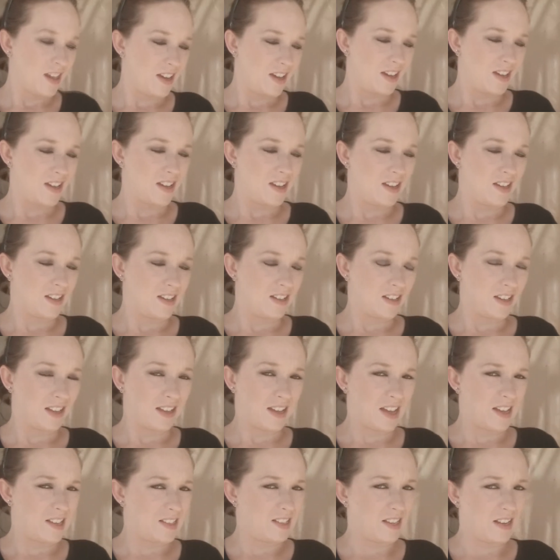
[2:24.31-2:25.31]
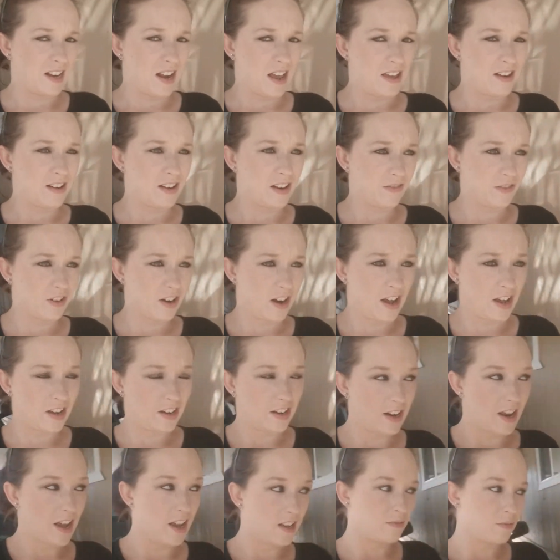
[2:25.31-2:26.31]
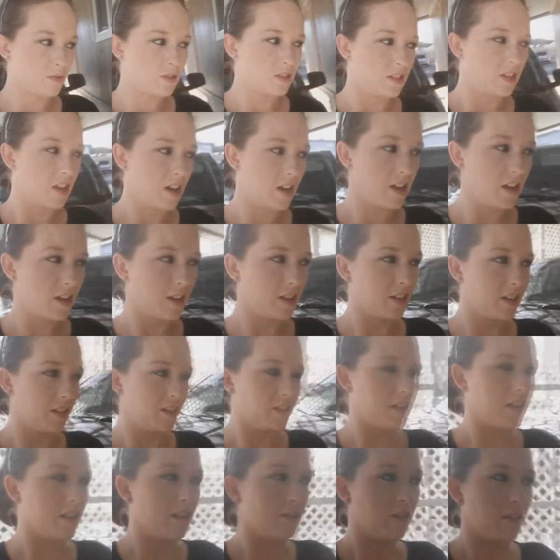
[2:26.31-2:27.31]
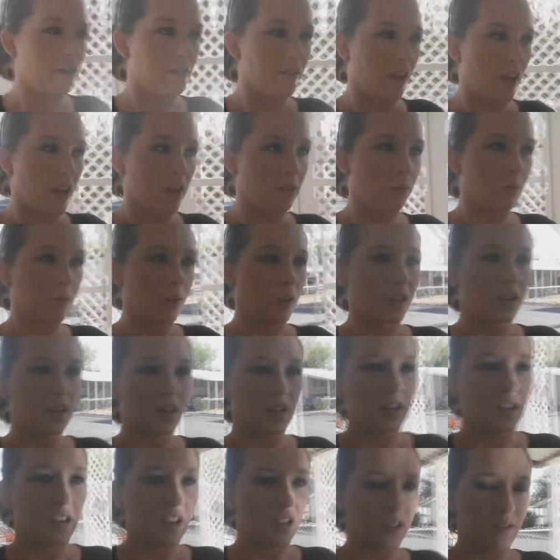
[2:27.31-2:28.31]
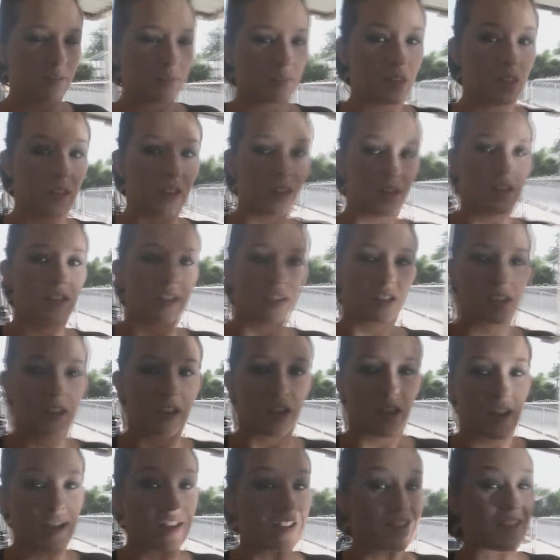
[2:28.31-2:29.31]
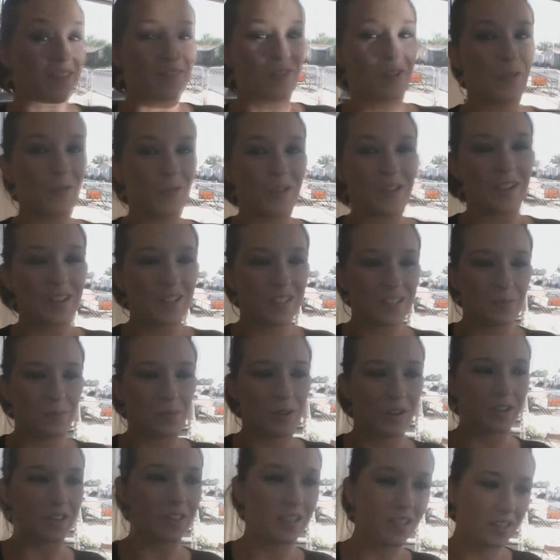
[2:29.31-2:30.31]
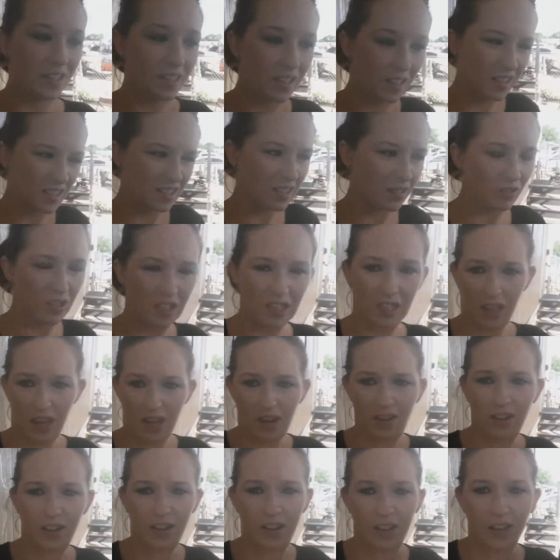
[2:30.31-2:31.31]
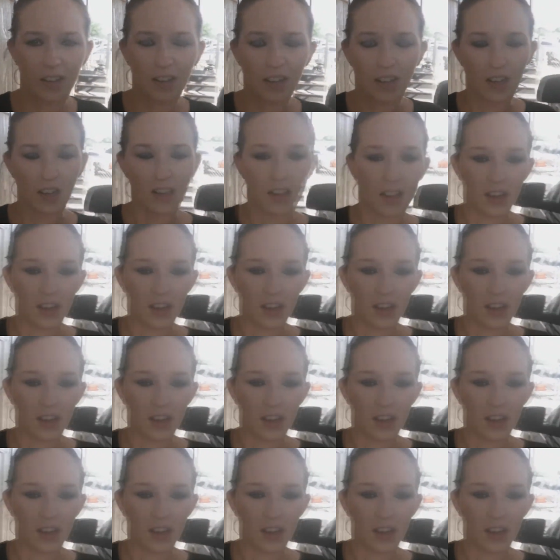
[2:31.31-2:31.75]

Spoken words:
And like I said, I'd never had an asthma attack, and now I have one. I'm like, I never want to experience it again because it was scary.